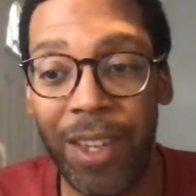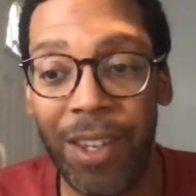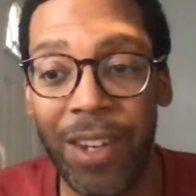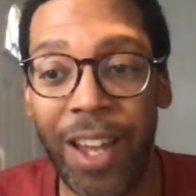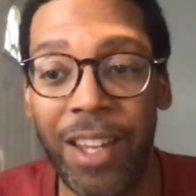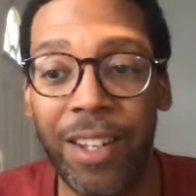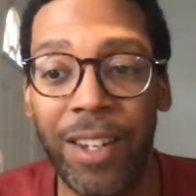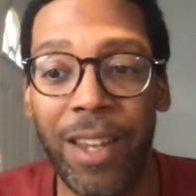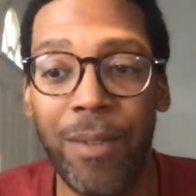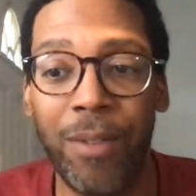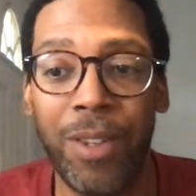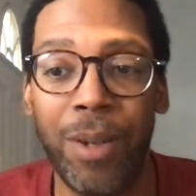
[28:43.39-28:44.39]
in
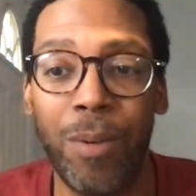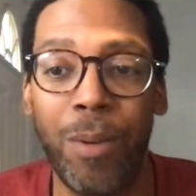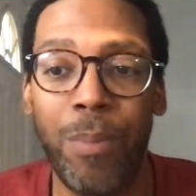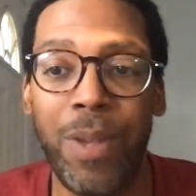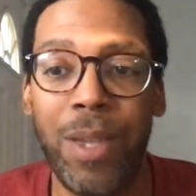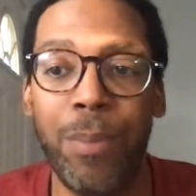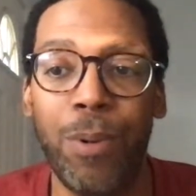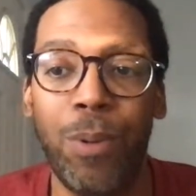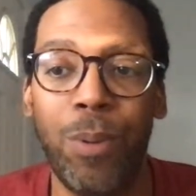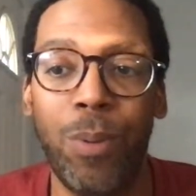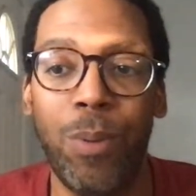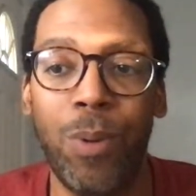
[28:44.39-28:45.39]
9/11, there were
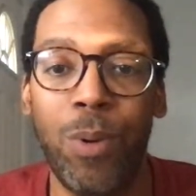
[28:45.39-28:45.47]
people